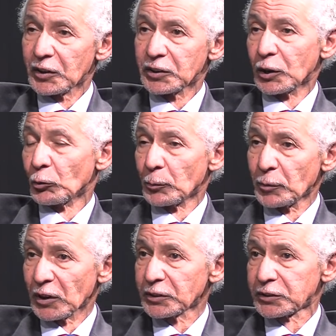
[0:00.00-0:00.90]
They were
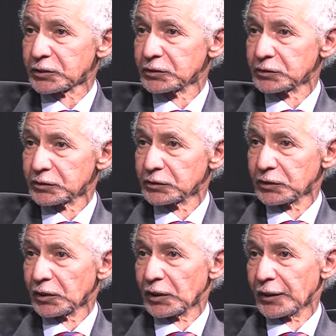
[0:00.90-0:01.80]
built
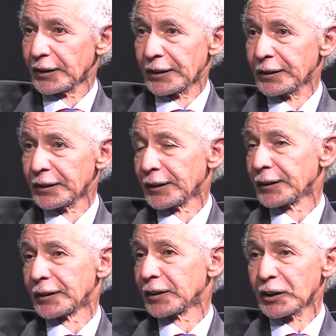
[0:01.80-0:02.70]
in the
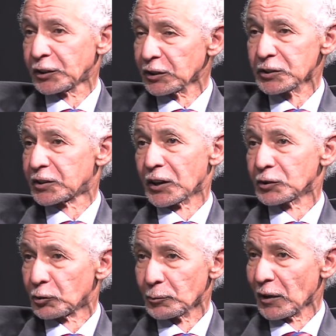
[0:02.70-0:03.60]
18th
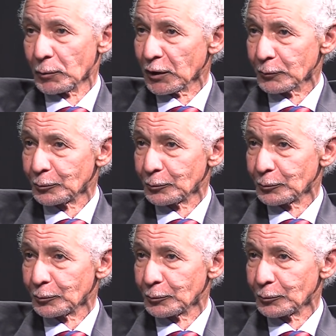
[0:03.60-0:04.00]
century, maybe,